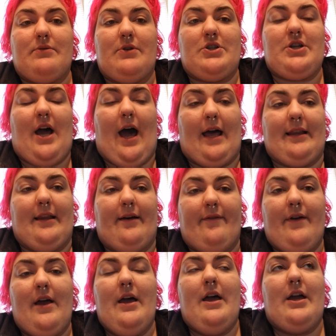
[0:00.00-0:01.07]
which I love
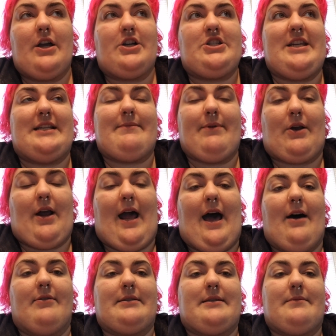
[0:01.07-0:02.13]
because she has a bigger
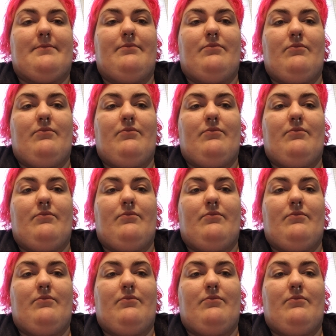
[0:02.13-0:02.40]
house,